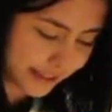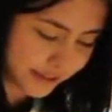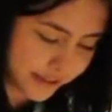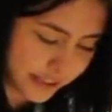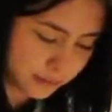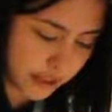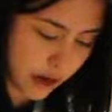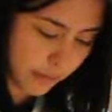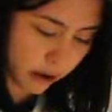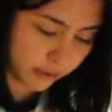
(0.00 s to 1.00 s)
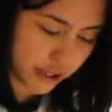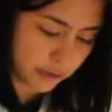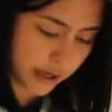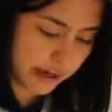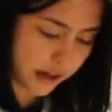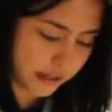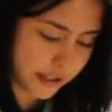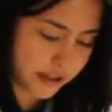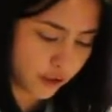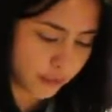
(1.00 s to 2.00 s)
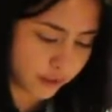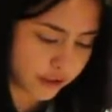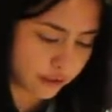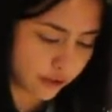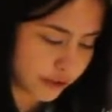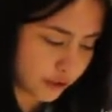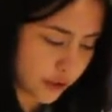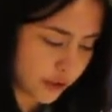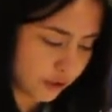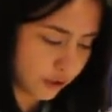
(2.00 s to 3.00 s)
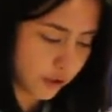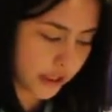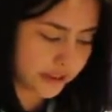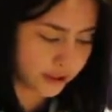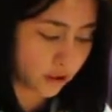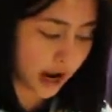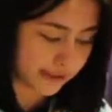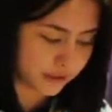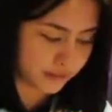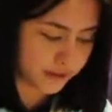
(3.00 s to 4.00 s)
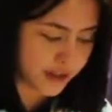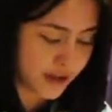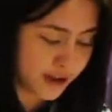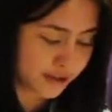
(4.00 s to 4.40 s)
activists become outraged when a non-Latino person wears traditional Latino costumes,